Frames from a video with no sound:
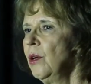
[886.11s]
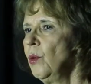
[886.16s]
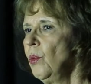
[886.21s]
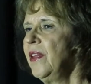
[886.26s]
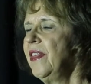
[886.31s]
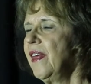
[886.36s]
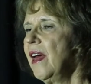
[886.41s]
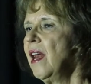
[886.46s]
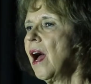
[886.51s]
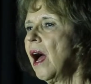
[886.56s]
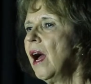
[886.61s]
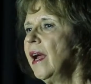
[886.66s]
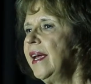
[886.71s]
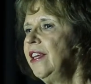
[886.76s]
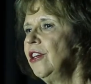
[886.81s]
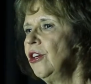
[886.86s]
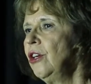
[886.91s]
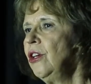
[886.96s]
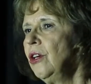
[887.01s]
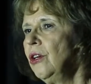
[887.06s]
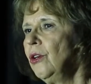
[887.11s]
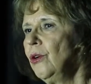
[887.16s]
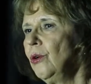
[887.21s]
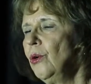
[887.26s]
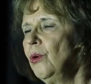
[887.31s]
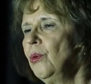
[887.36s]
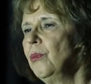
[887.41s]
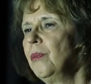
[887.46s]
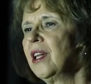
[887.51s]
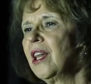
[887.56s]
with an
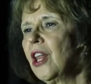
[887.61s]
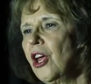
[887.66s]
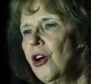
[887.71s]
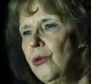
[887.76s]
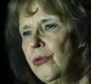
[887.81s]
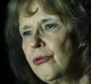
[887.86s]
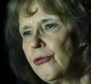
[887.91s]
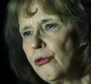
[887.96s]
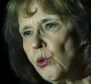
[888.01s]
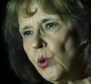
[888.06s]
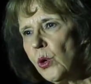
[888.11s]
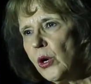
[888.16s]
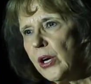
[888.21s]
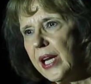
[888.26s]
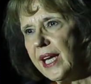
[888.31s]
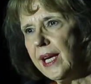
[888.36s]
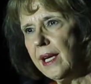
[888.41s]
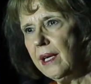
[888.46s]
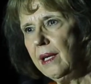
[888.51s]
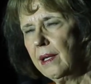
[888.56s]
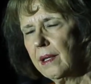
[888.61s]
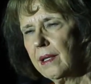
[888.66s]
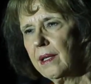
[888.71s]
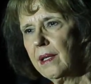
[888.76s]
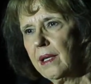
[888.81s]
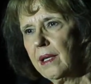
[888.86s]
IQ below 40